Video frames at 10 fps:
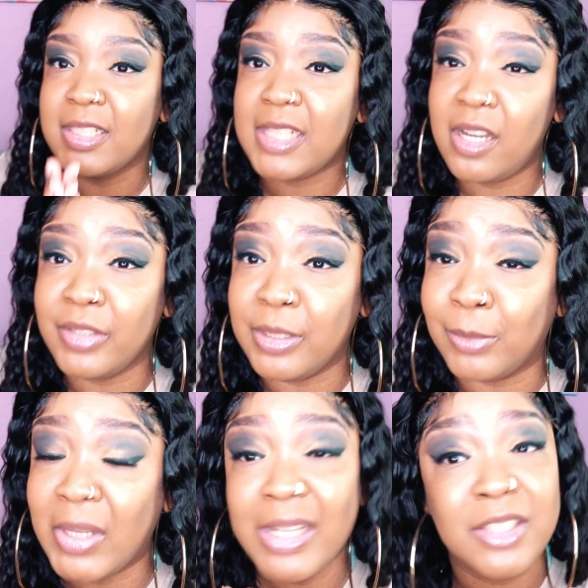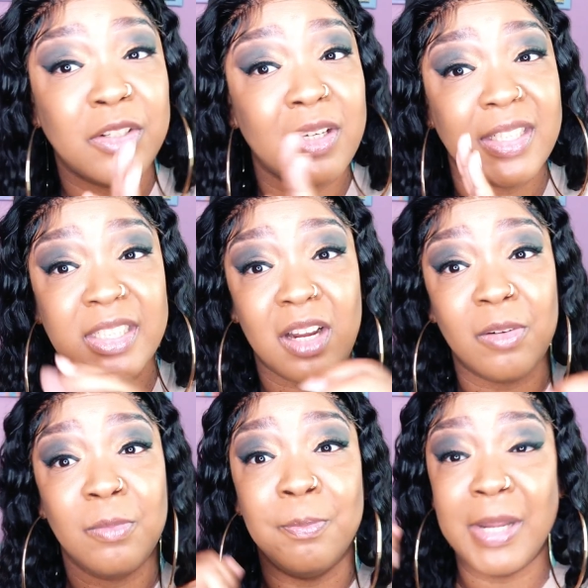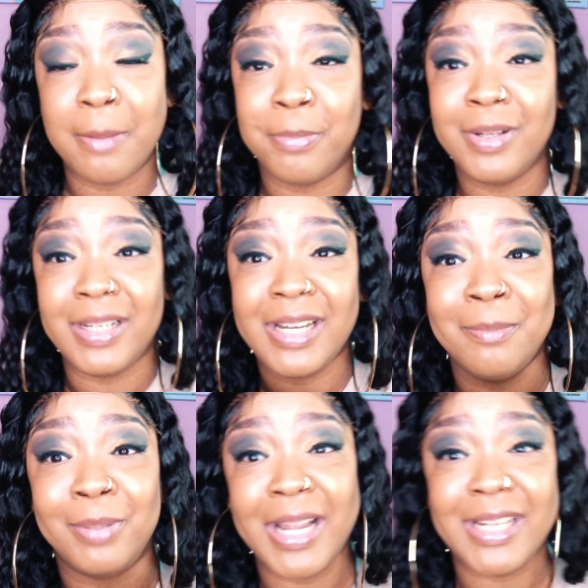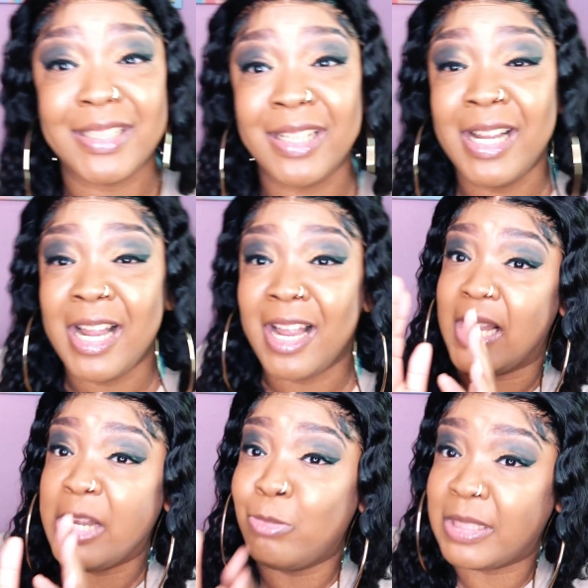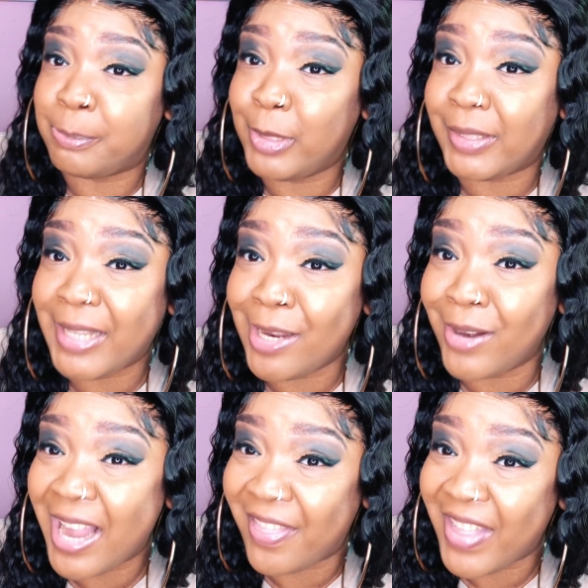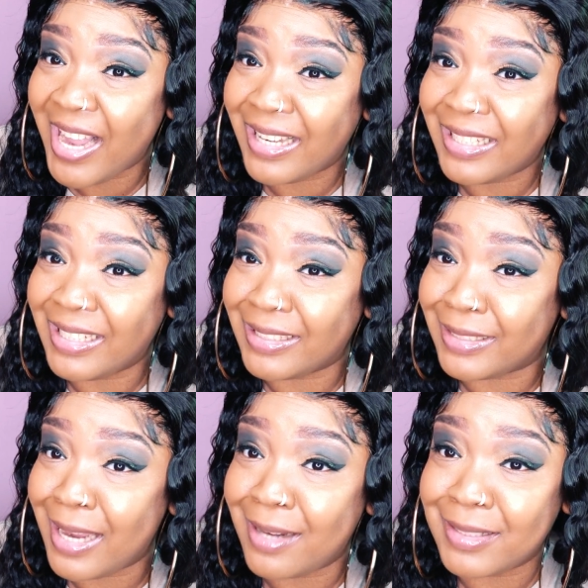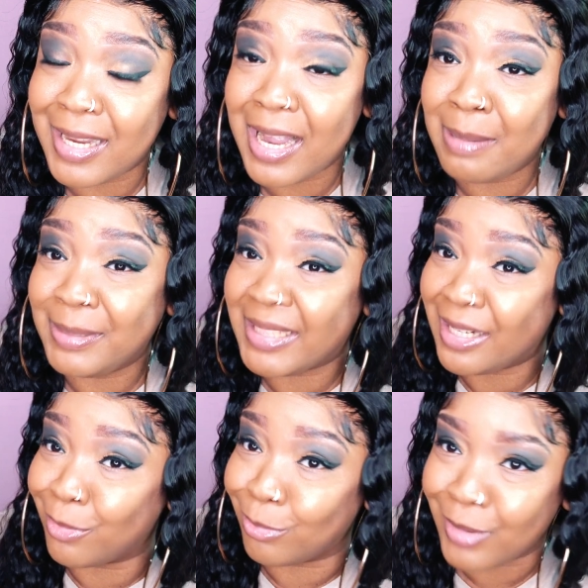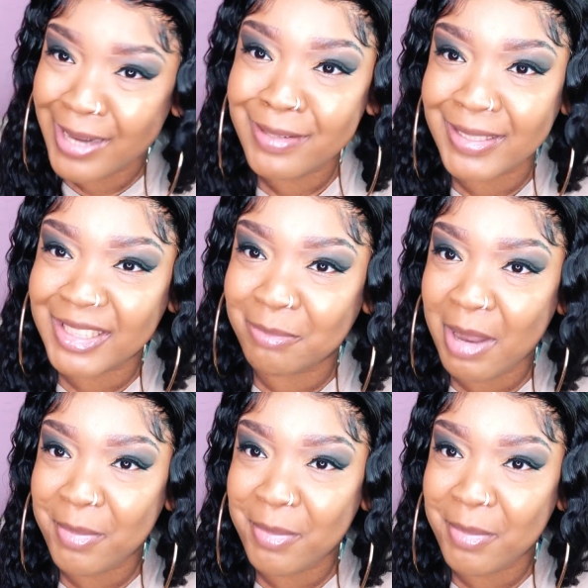to tell you things are going to start being put in place. He was put there at that exact time, standing right next to my